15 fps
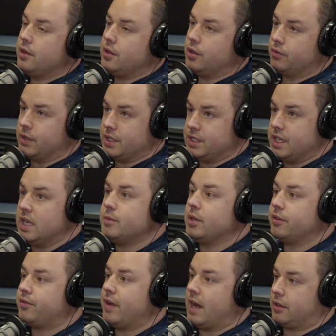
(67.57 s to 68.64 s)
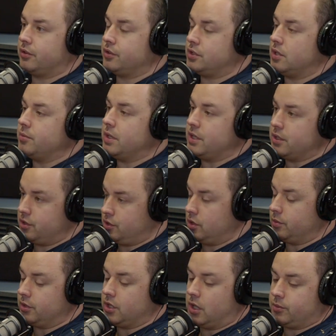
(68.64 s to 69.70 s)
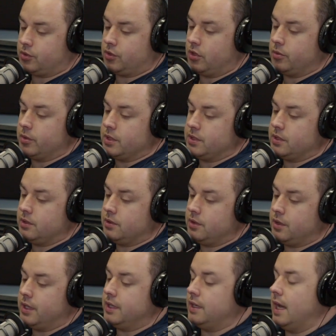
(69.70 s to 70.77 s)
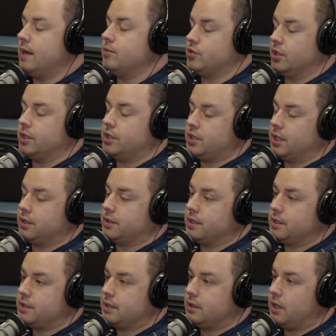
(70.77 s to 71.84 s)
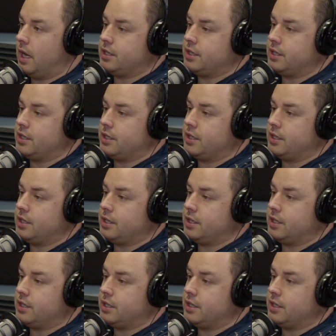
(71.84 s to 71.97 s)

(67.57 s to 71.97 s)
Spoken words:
The redeeming factor to me this year with Topps Chrome is the names on the checklist.